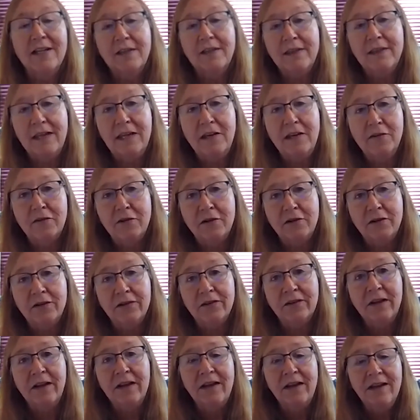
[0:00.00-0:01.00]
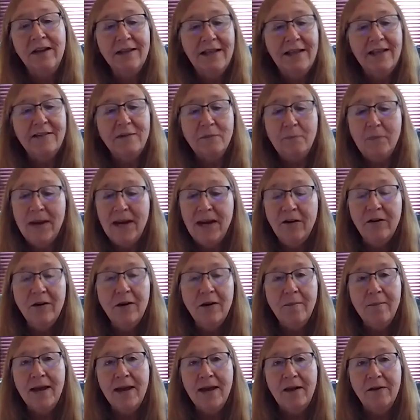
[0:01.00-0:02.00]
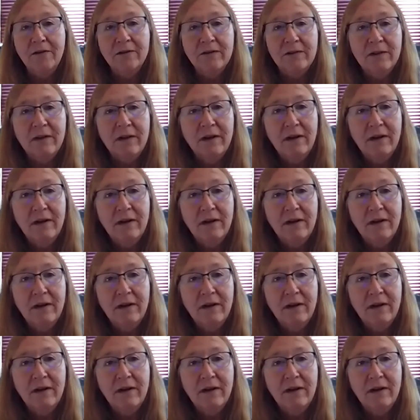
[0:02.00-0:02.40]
cathedrals. That's paramount.